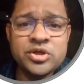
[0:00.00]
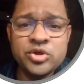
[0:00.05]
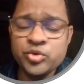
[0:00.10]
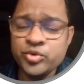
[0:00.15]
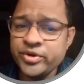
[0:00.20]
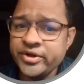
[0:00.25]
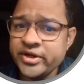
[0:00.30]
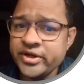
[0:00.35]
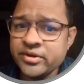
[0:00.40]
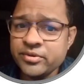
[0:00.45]

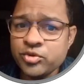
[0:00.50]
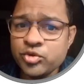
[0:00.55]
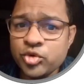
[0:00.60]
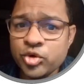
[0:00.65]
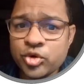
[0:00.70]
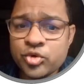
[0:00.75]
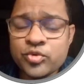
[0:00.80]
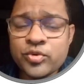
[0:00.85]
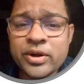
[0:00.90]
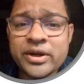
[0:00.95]
You need
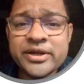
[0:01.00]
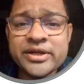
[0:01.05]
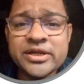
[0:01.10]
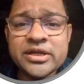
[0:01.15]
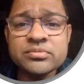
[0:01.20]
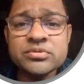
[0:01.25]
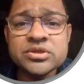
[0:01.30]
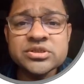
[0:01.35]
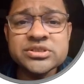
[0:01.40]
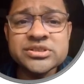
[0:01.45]
good
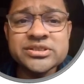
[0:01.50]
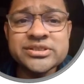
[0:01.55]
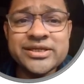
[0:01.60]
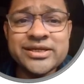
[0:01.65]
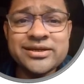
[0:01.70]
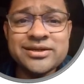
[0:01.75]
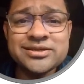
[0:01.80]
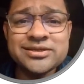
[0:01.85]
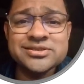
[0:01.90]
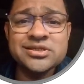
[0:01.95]
quality of the
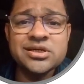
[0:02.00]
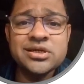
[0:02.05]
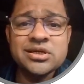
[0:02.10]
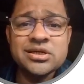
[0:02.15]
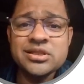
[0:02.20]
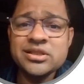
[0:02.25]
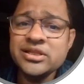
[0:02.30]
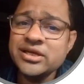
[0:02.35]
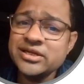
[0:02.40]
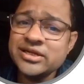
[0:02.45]
seeds,
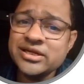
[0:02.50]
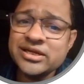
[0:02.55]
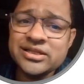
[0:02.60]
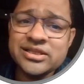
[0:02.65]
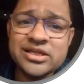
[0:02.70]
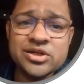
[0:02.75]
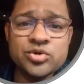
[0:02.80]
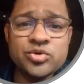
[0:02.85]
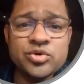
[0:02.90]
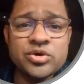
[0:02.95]
then
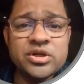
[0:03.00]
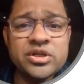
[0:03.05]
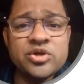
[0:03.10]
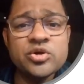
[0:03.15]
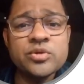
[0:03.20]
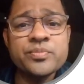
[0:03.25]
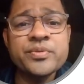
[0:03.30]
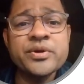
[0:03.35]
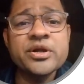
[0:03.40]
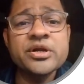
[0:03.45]
and then only
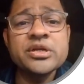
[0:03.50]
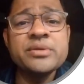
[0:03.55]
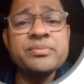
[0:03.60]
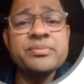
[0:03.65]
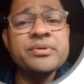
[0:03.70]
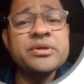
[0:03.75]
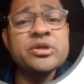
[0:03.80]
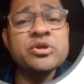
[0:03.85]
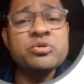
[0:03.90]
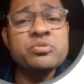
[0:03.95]
your
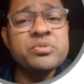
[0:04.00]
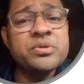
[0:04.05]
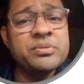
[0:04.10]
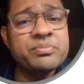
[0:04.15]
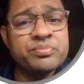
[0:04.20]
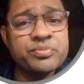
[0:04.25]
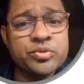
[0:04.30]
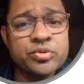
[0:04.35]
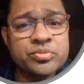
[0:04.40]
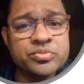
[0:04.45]
productivity will be
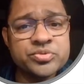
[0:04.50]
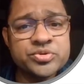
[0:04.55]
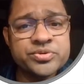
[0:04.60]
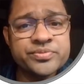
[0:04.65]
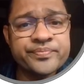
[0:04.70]
improved.